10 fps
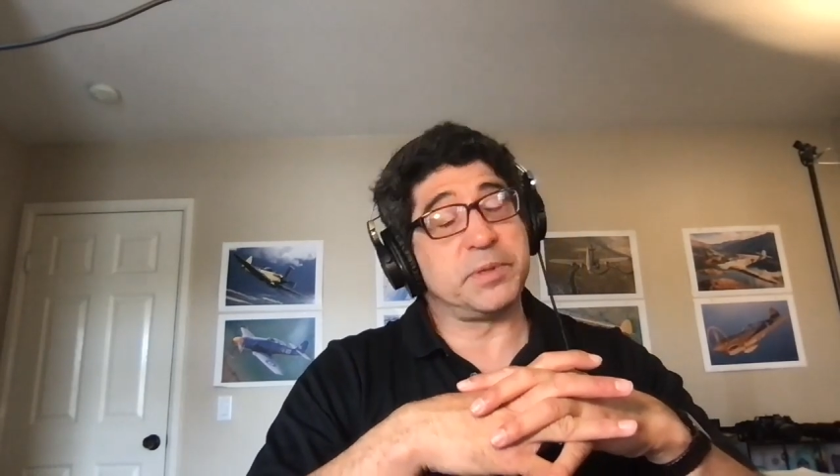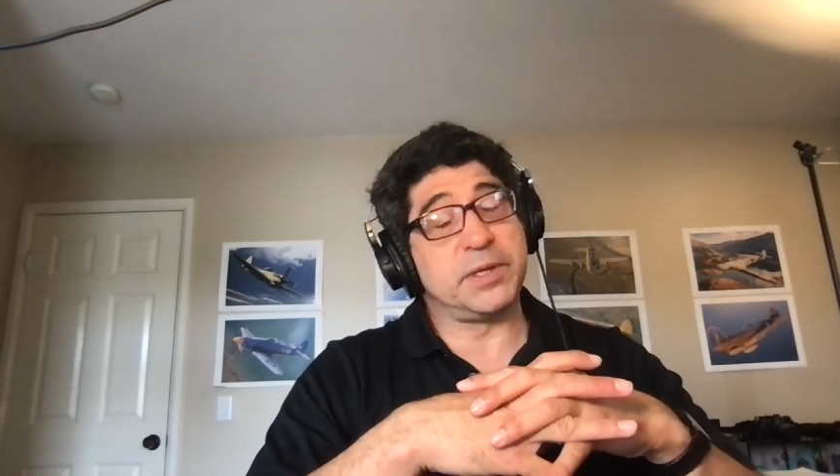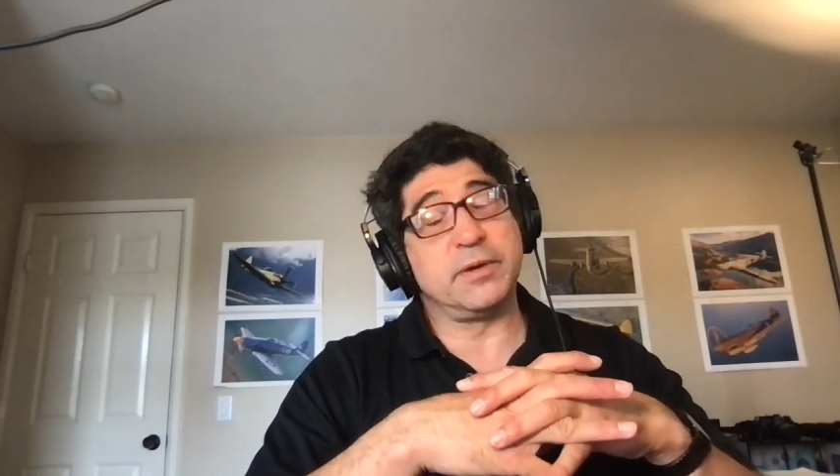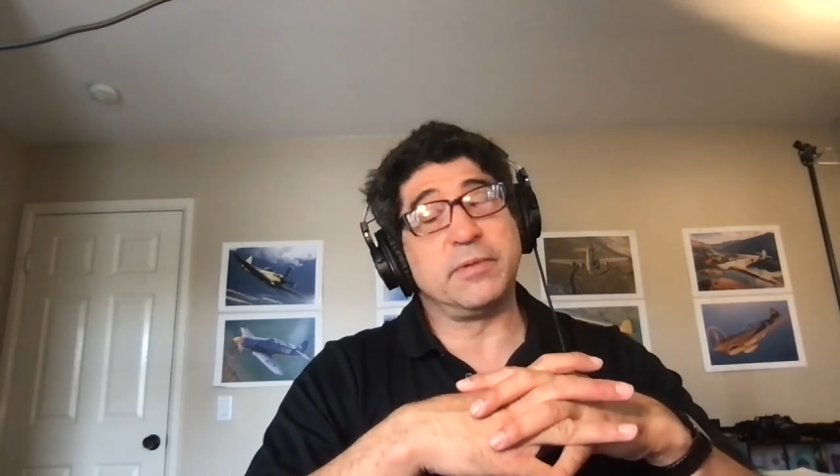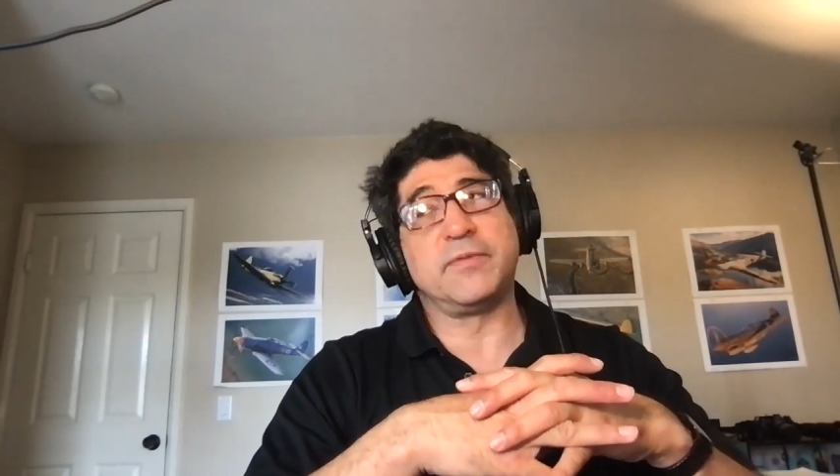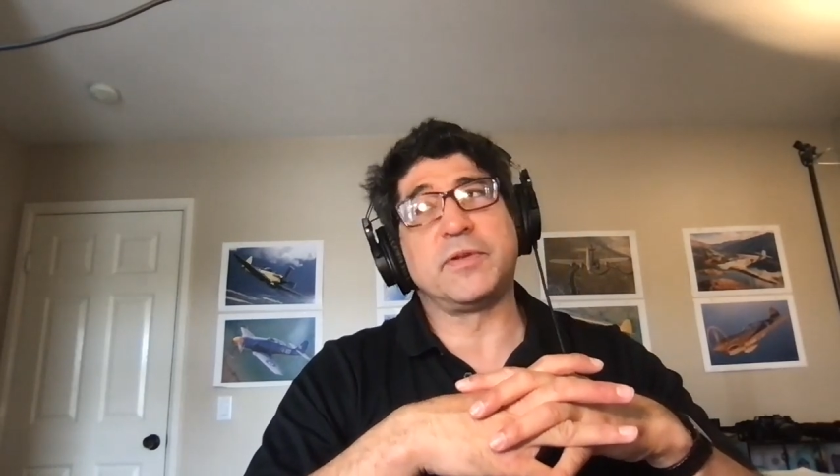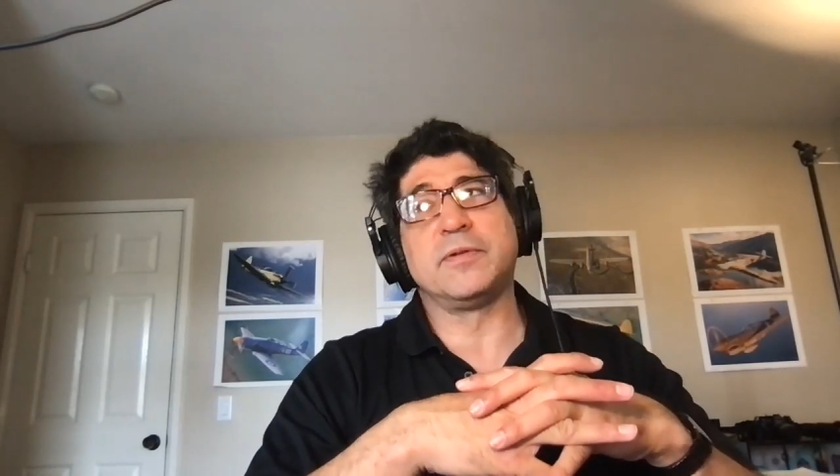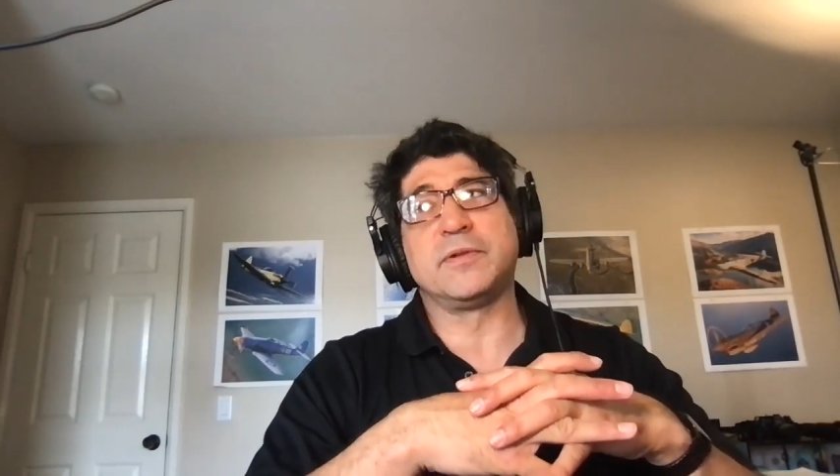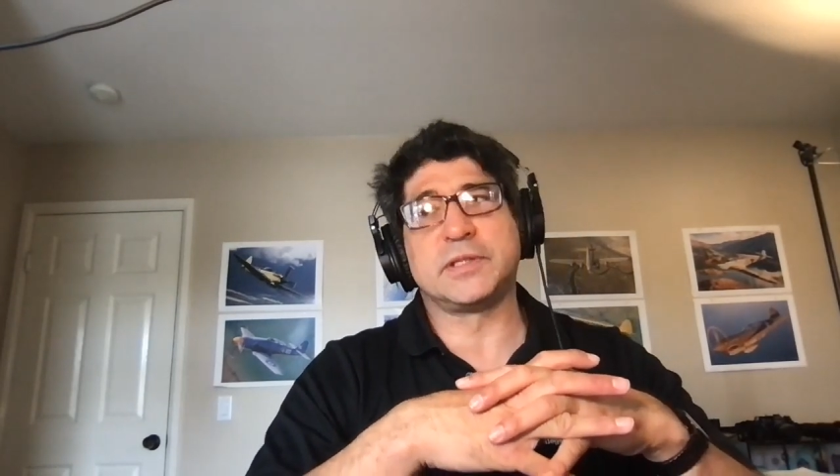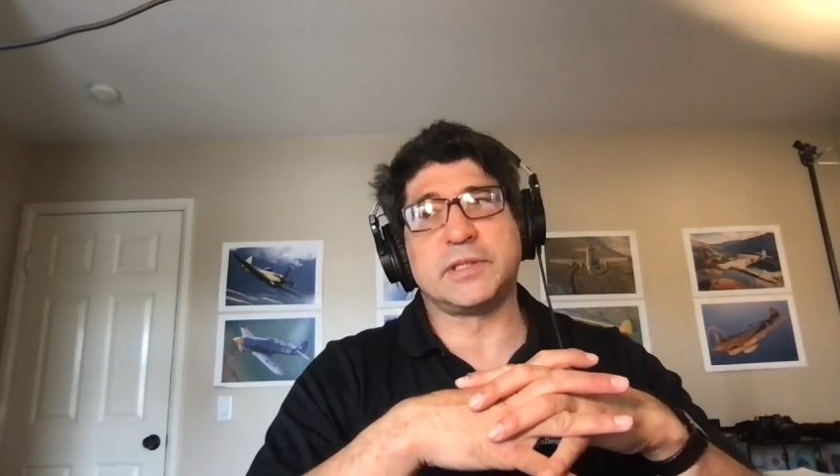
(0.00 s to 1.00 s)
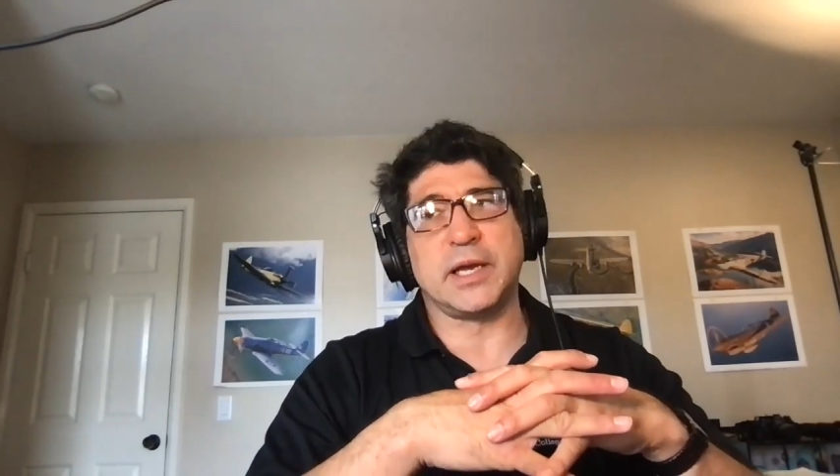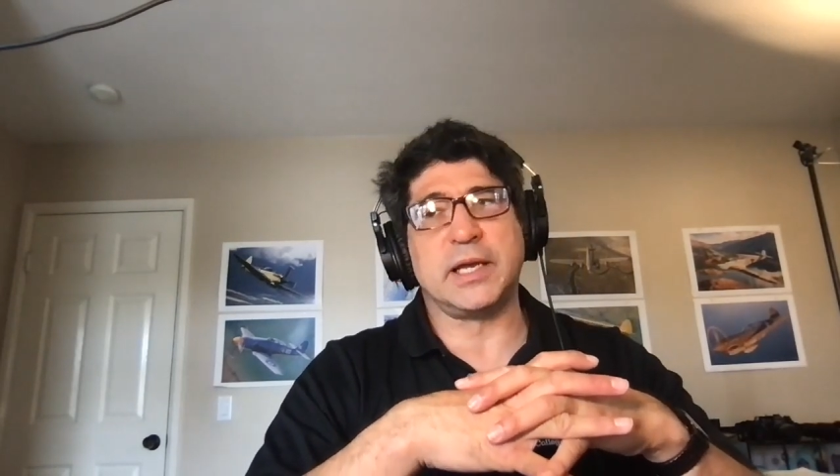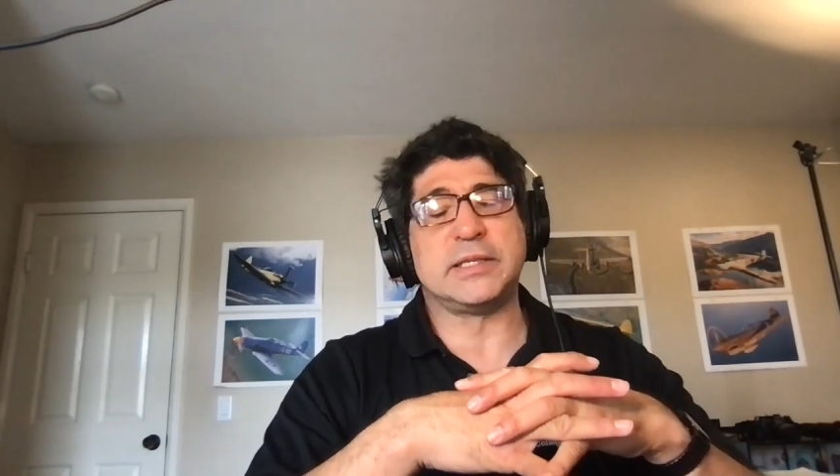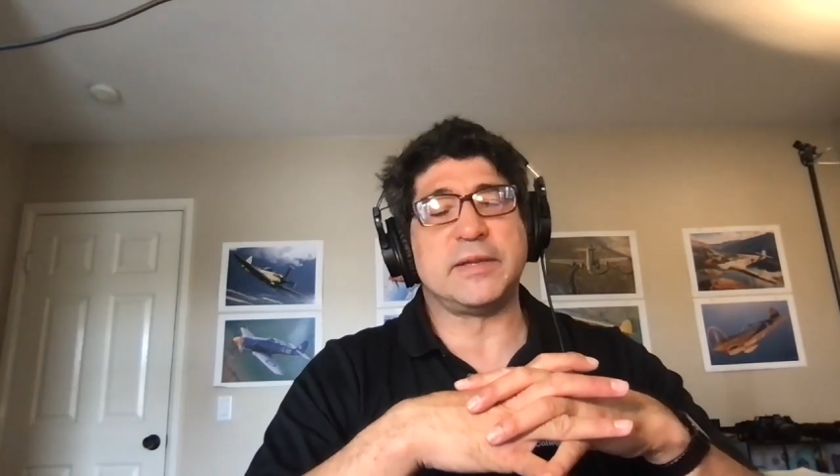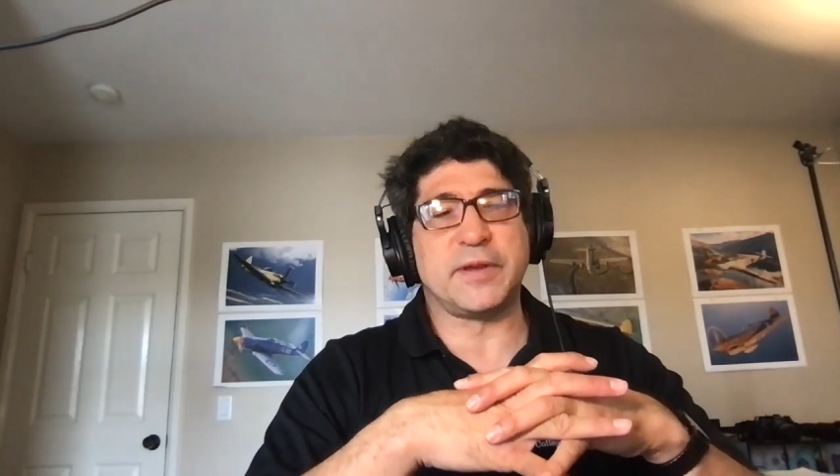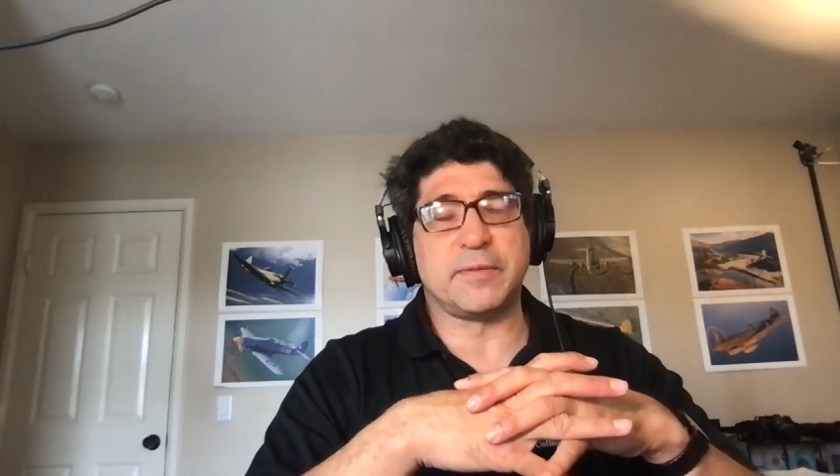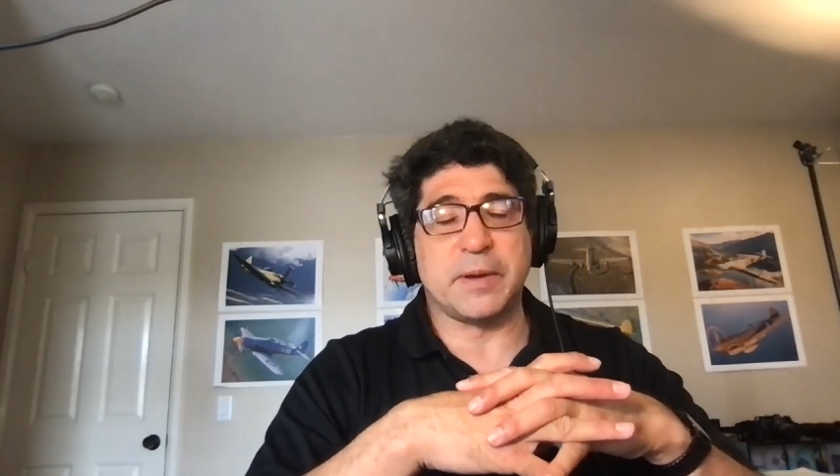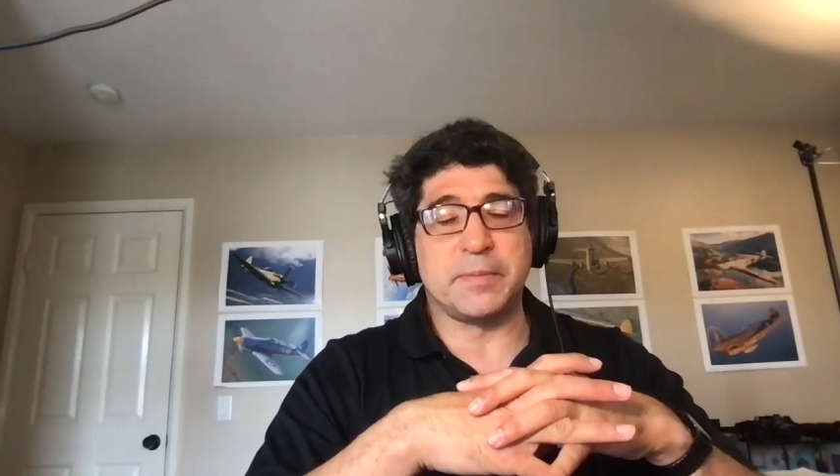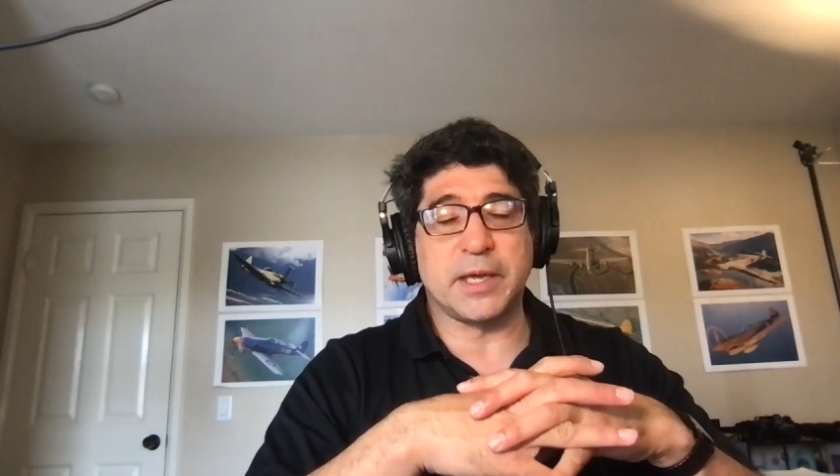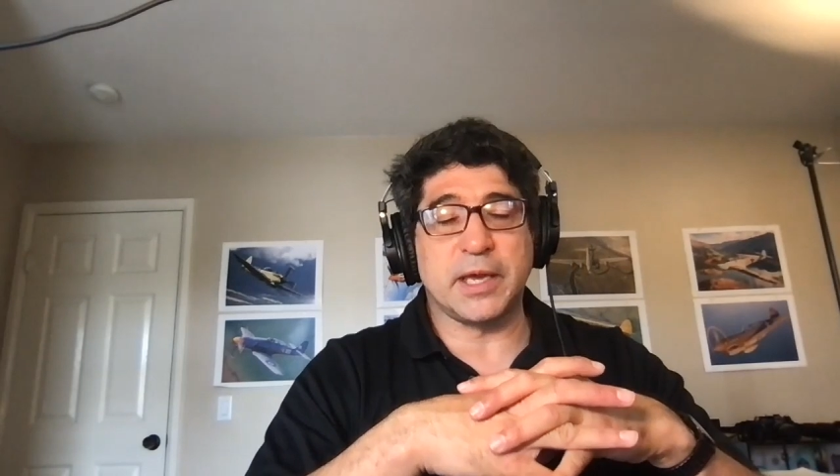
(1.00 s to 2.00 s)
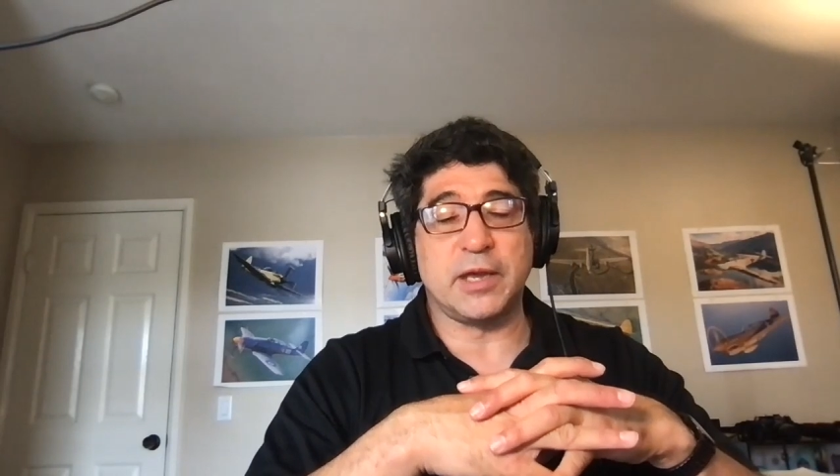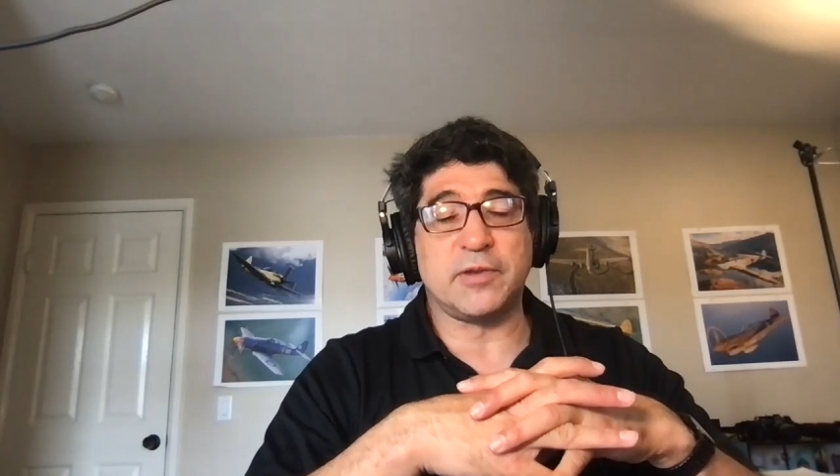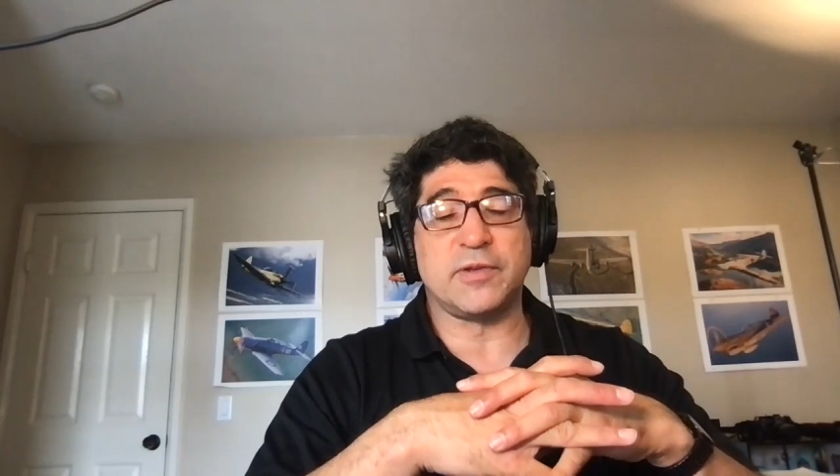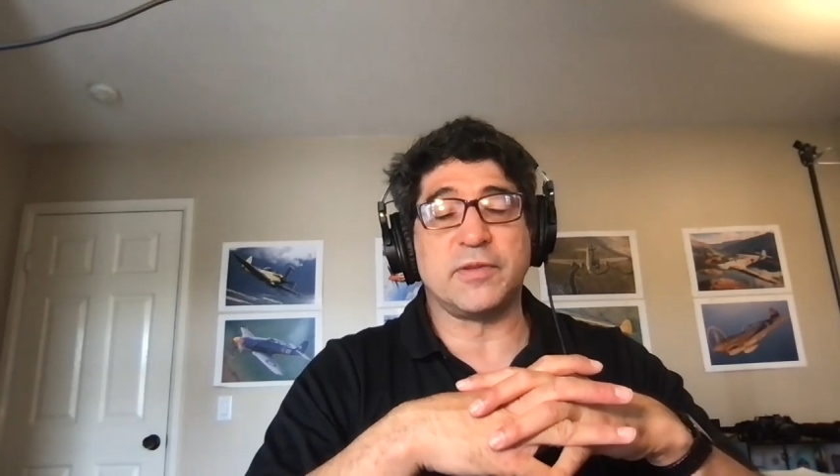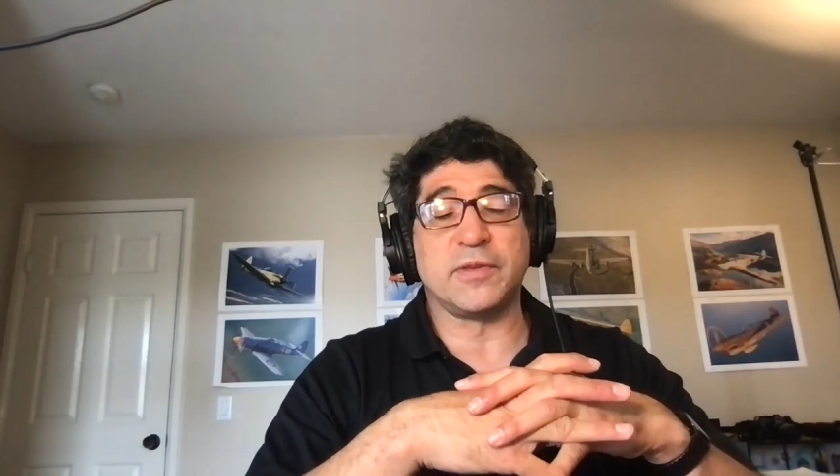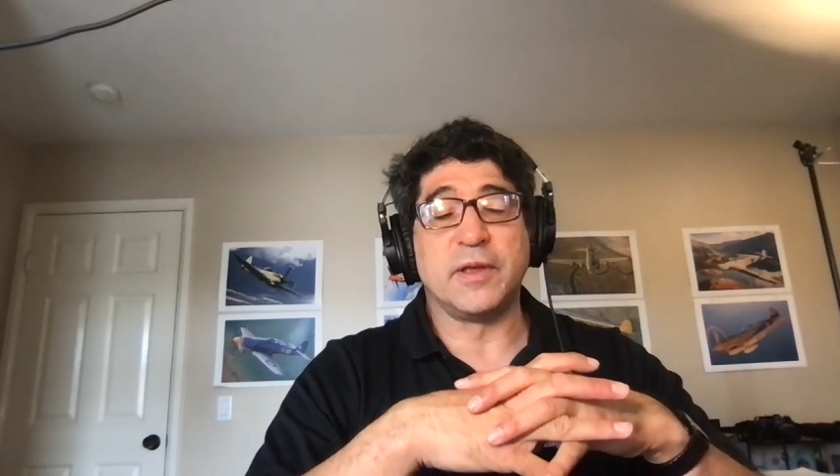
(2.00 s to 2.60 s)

peer-reviewed scientific publications.